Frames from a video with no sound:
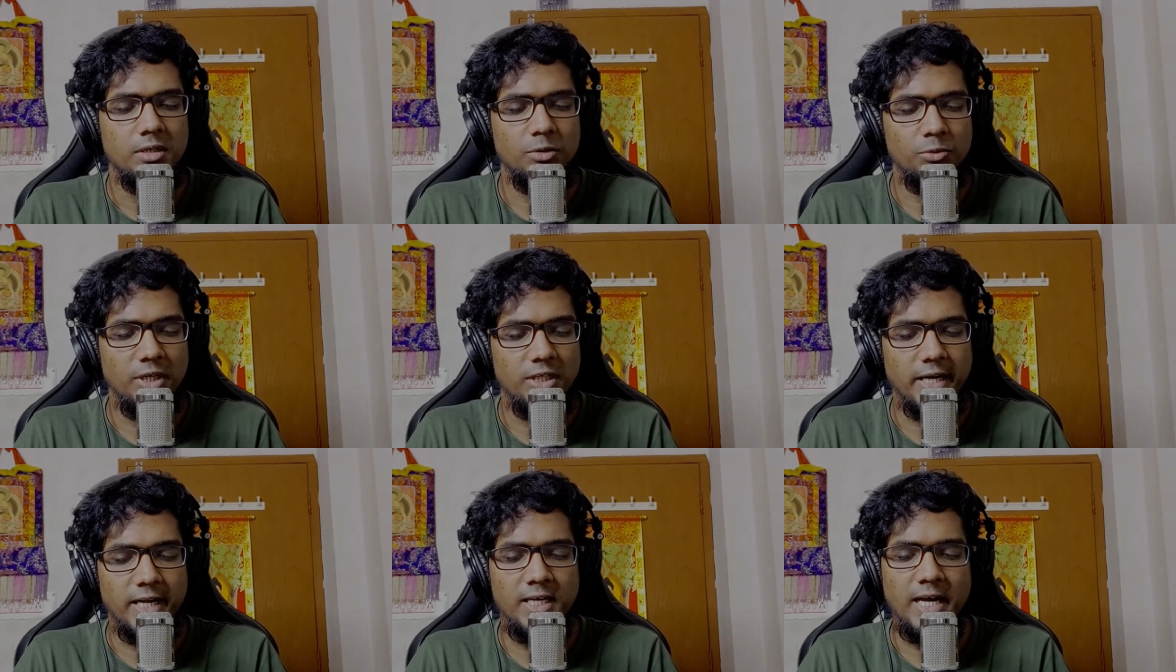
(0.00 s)
to
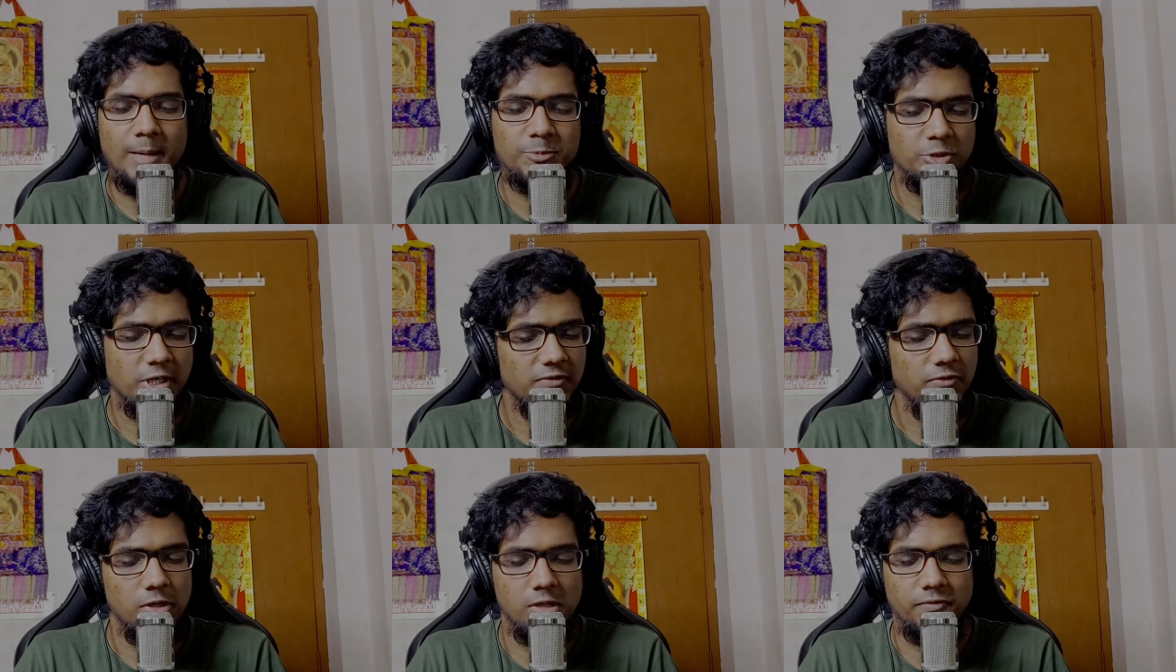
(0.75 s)
read any abstract
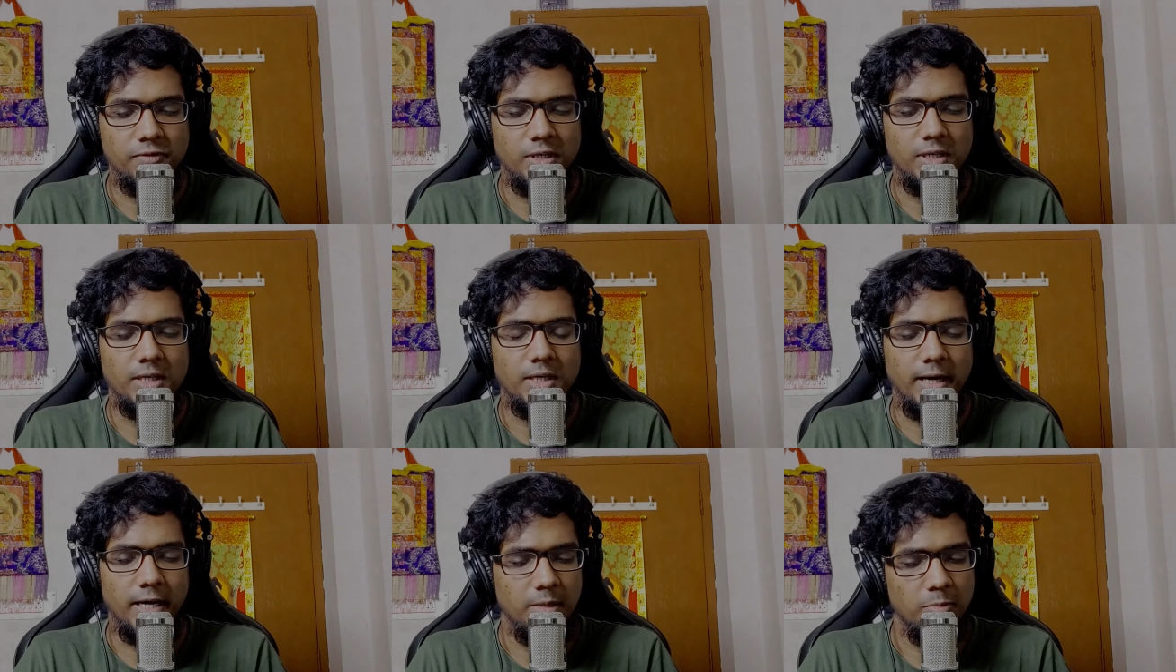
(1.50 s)
philosophy
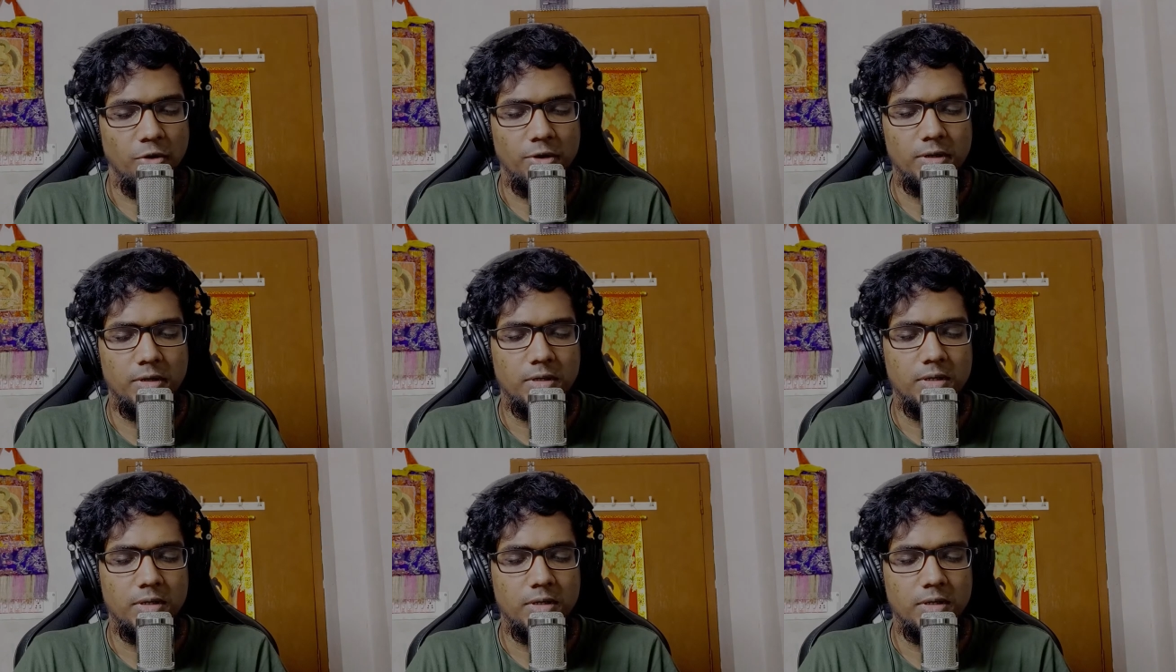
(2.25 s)
anymore.